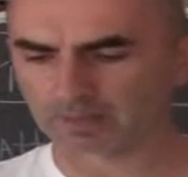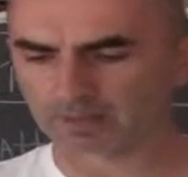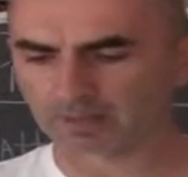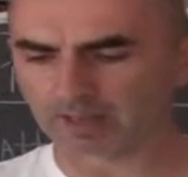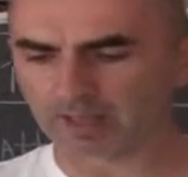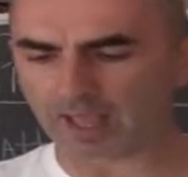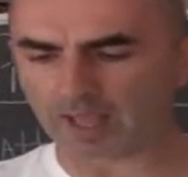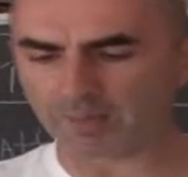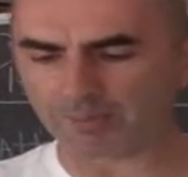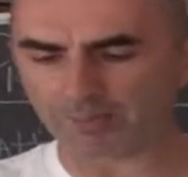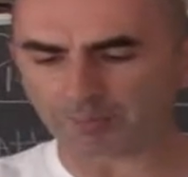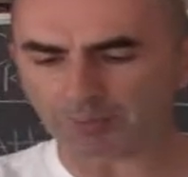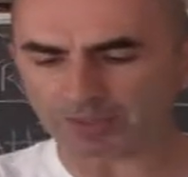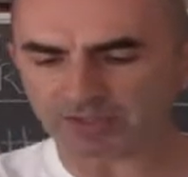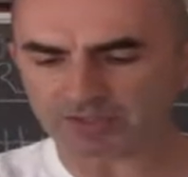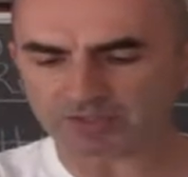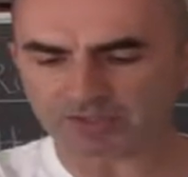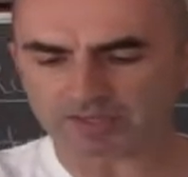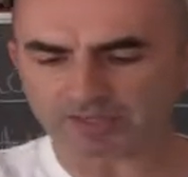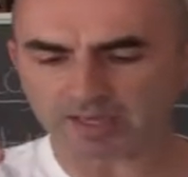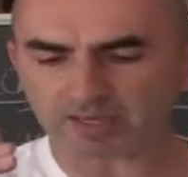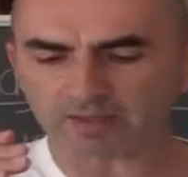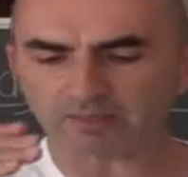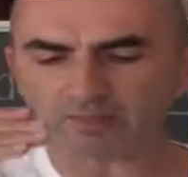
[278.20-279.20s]
and
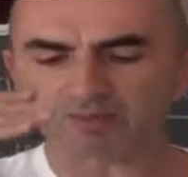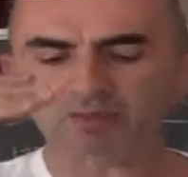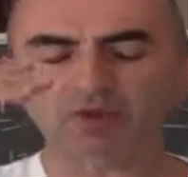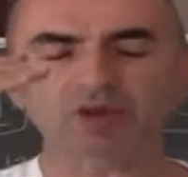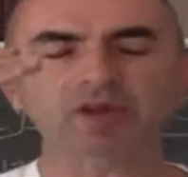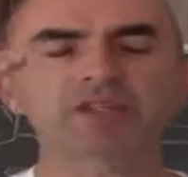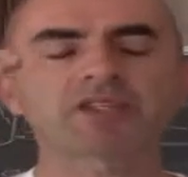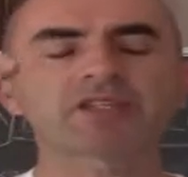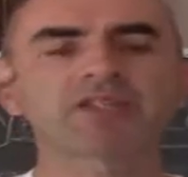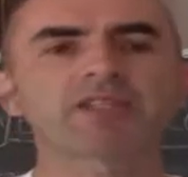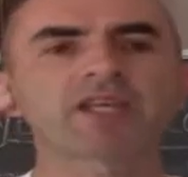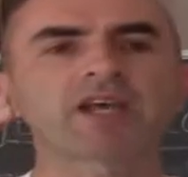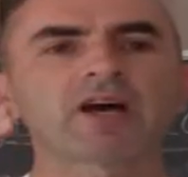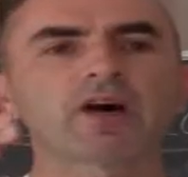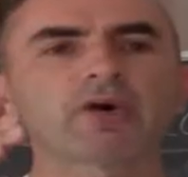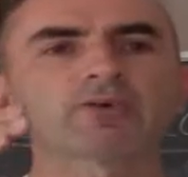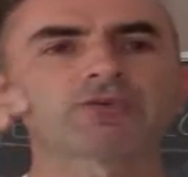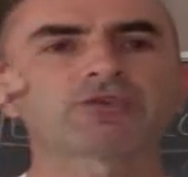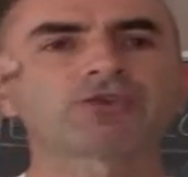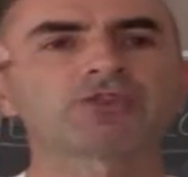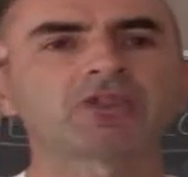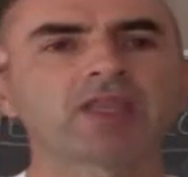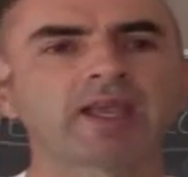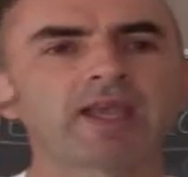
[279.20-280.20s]
present
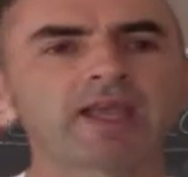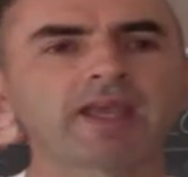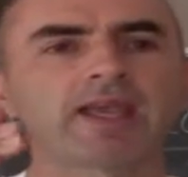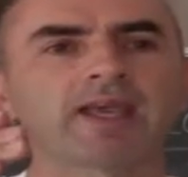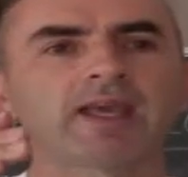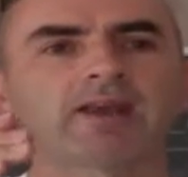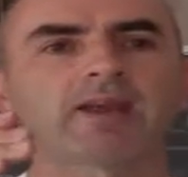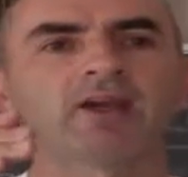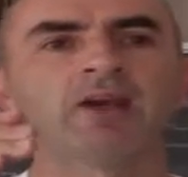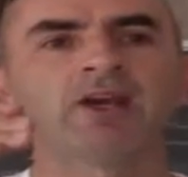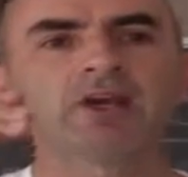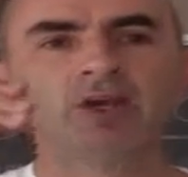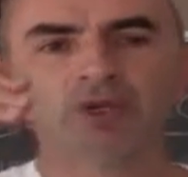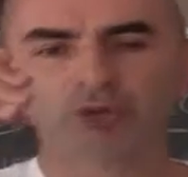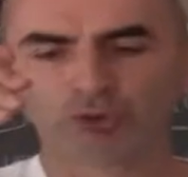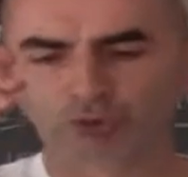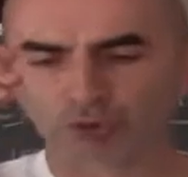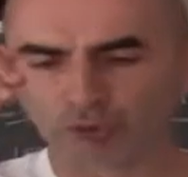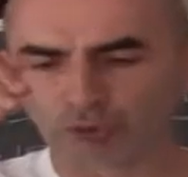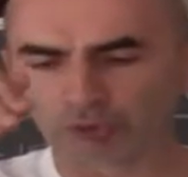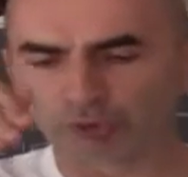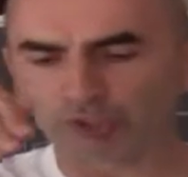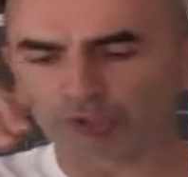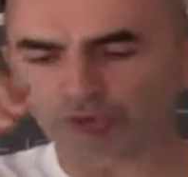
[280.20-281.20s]
thyself there
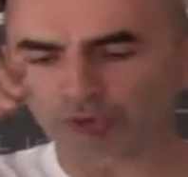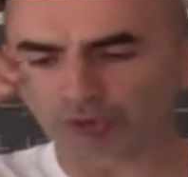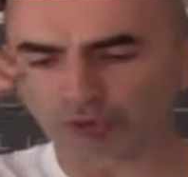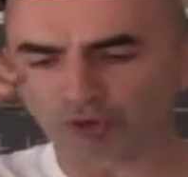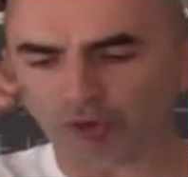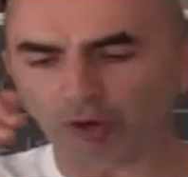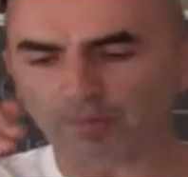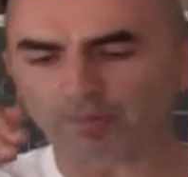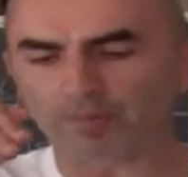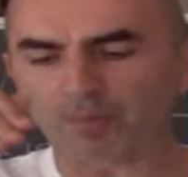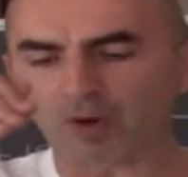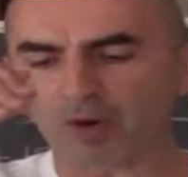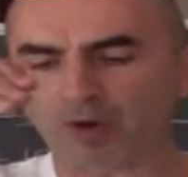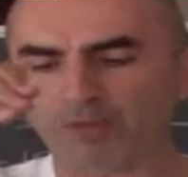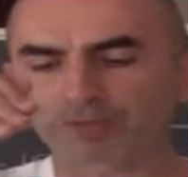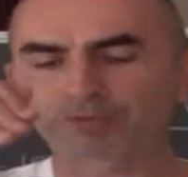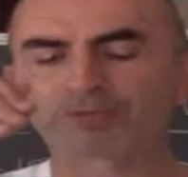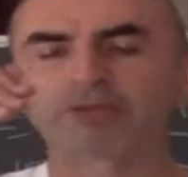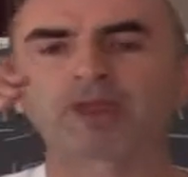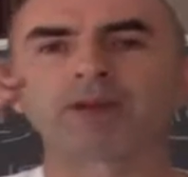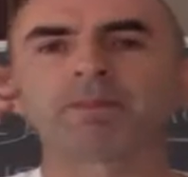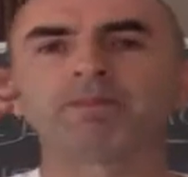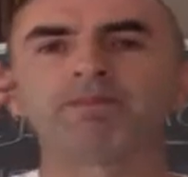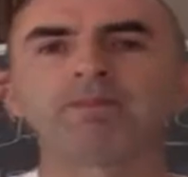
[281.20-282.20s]
to the top of
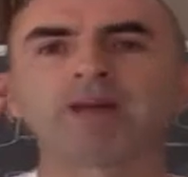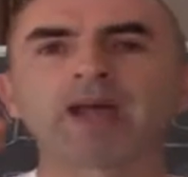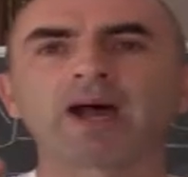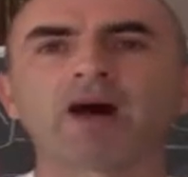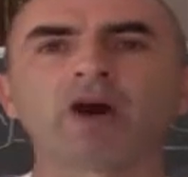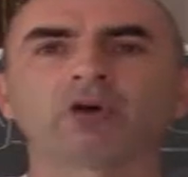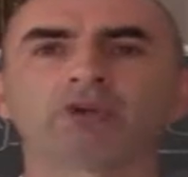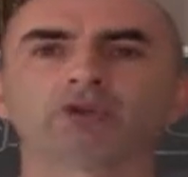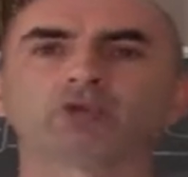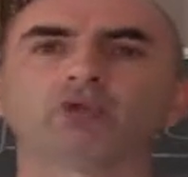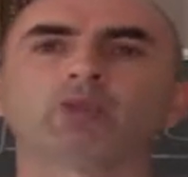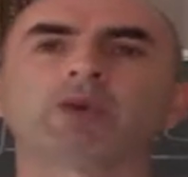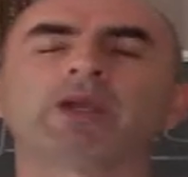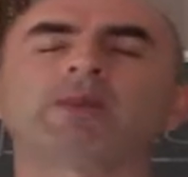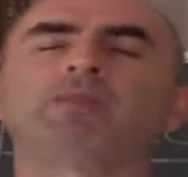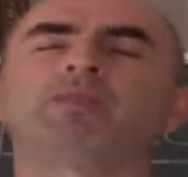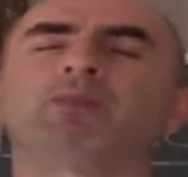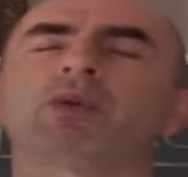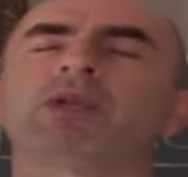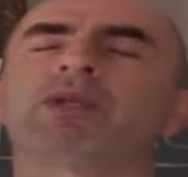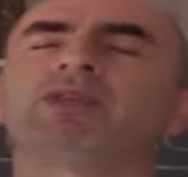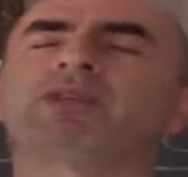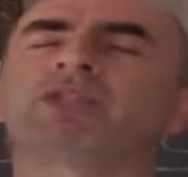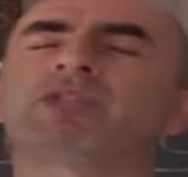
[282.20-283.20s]
the mount. We
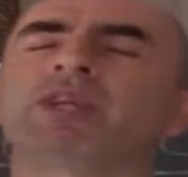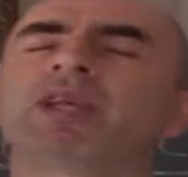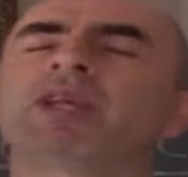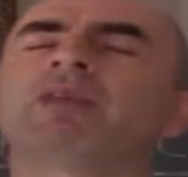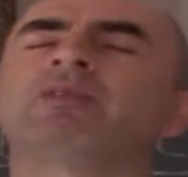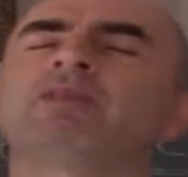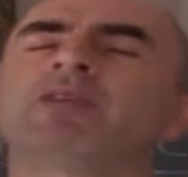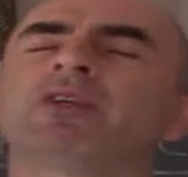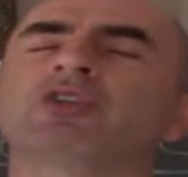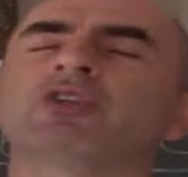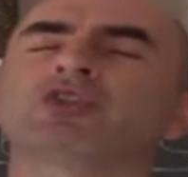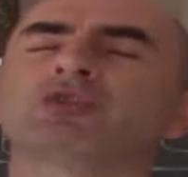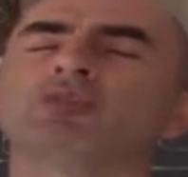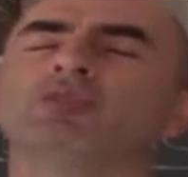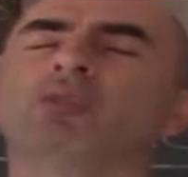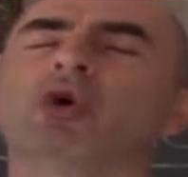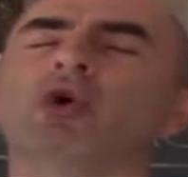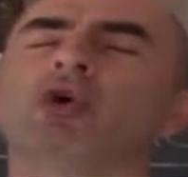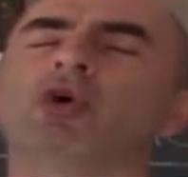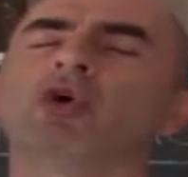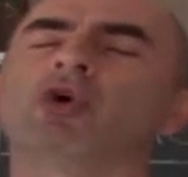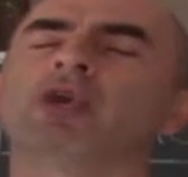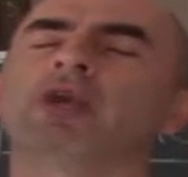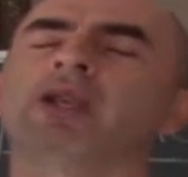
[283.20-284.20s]
present this
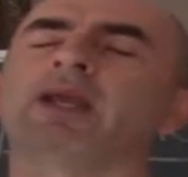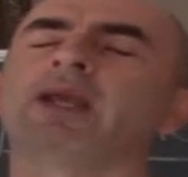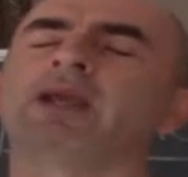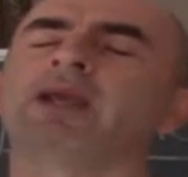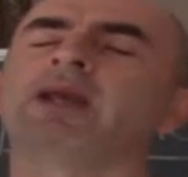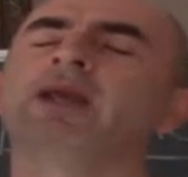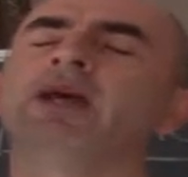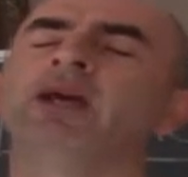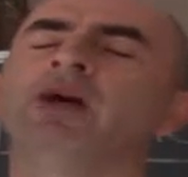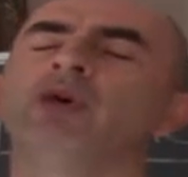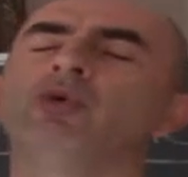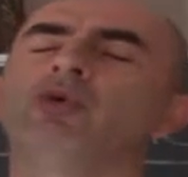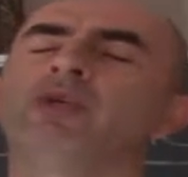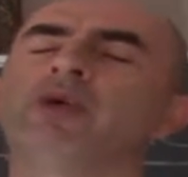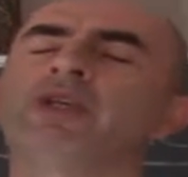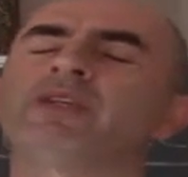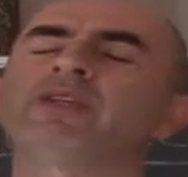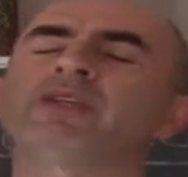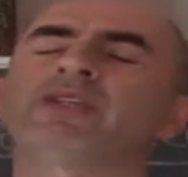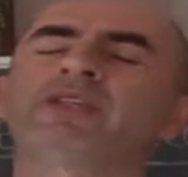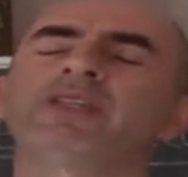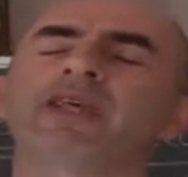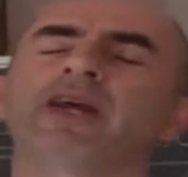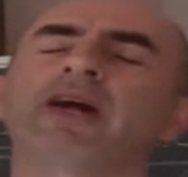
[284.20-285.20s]
morning, we
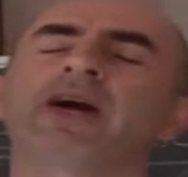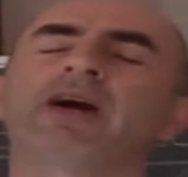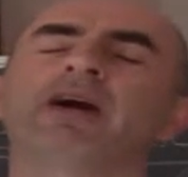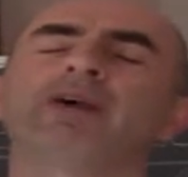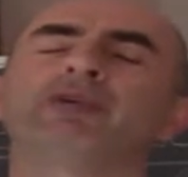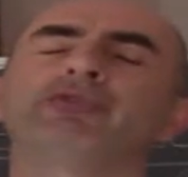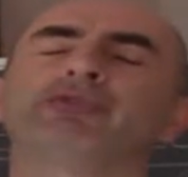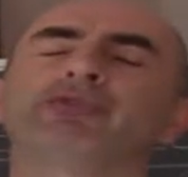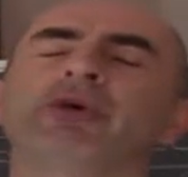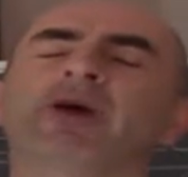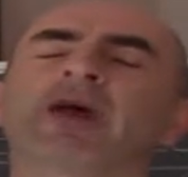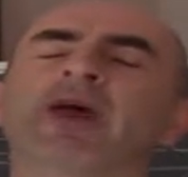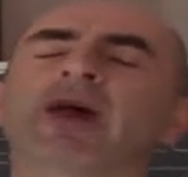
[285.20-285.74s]
self.